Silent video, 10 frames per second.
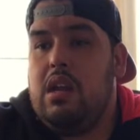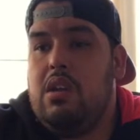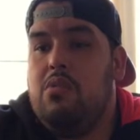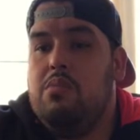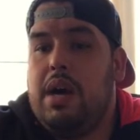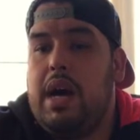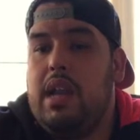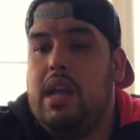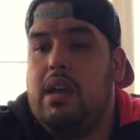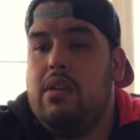new
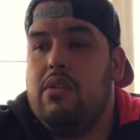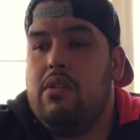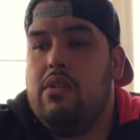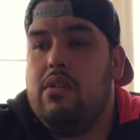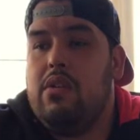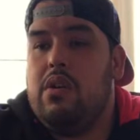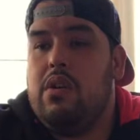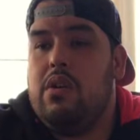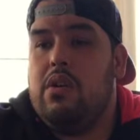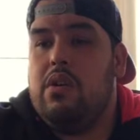body
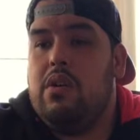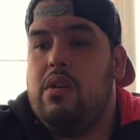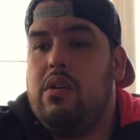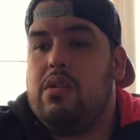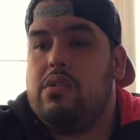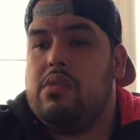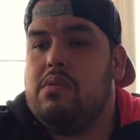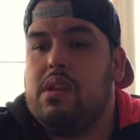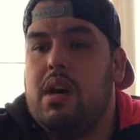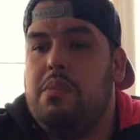or some
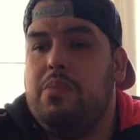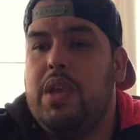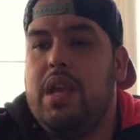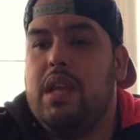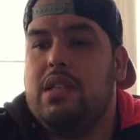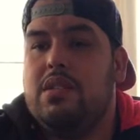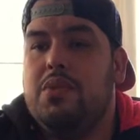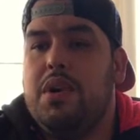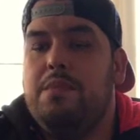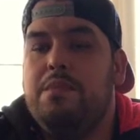sculpting
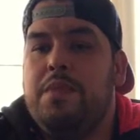into it